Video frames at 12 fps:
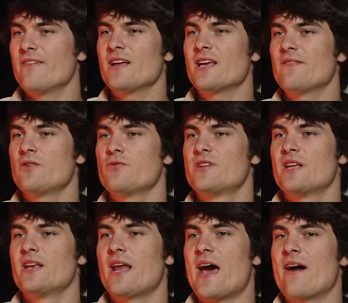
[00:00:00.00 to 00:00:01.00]
feel like if you
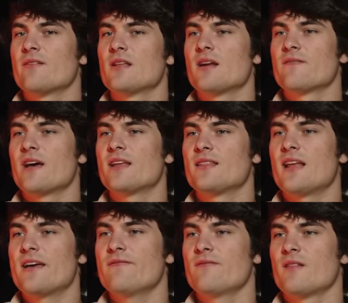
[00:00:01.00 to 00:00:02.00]
didn't have a lot of that in
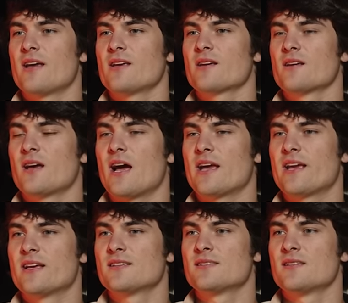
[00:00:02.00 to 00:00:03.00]
life, like I
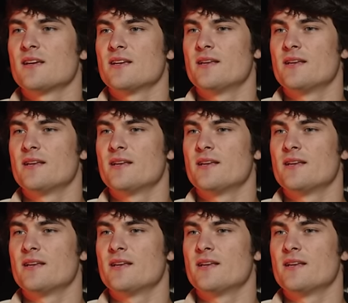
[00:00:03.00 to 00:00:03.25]
guess